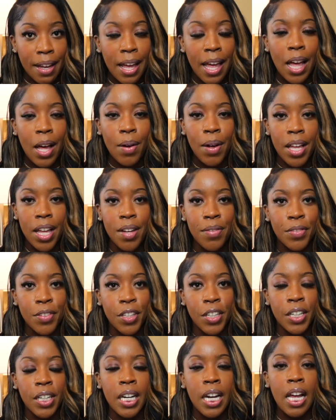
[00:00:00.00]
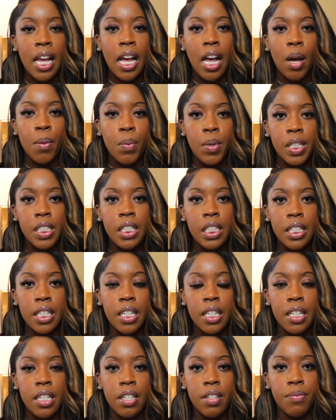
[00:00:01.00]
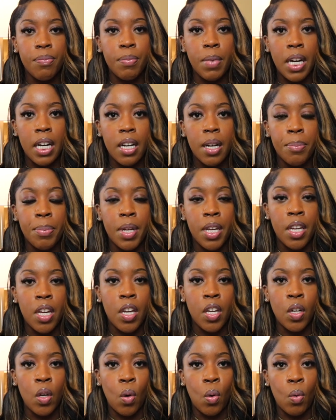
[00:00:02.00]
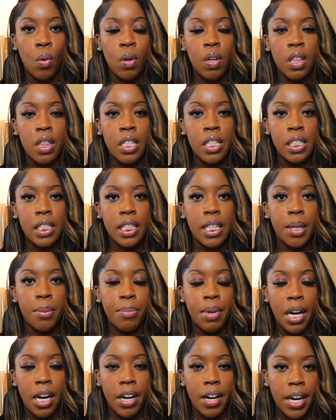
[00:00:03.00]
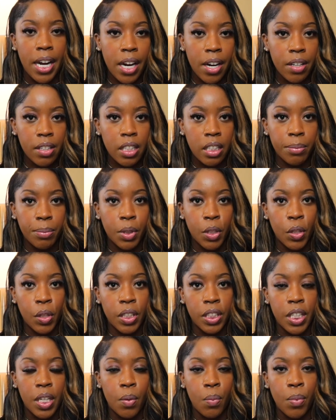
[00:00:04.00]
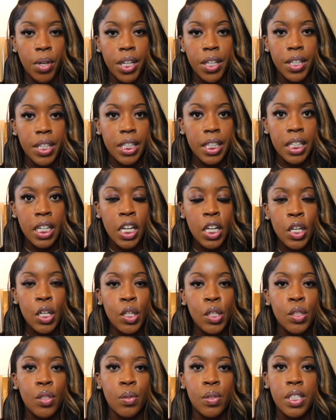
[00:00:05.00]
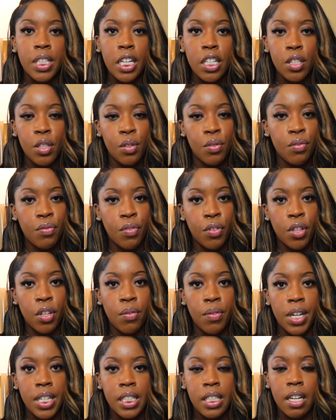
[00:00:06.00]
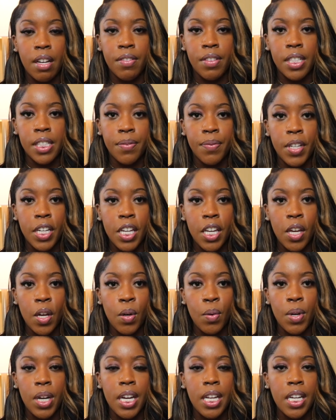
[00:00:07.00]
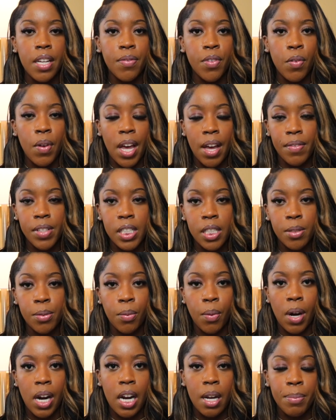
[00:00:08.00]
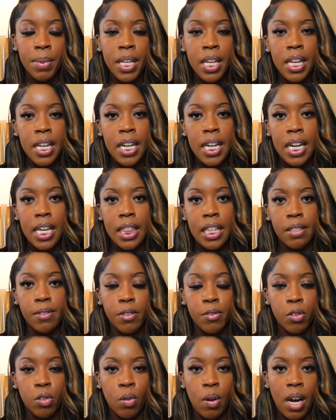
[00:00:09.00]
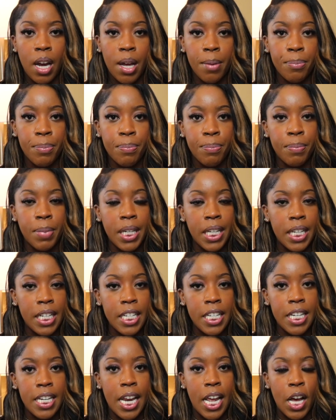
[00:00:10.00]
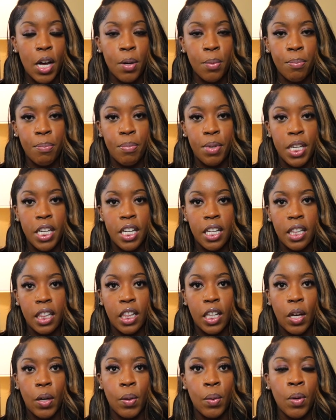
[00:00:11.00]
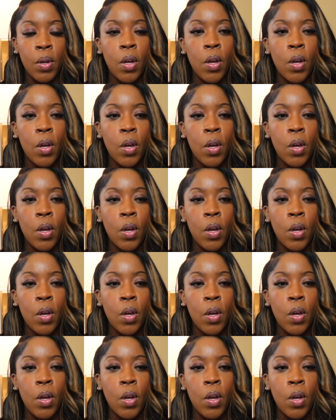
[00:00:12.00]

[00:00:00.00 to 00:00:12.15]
However, I wanted to give my opinion on this Empire hair that I'm currently wearing. So stay tuned for the rest of this video. And if you haven't subscribed, hit that subscribe button down below.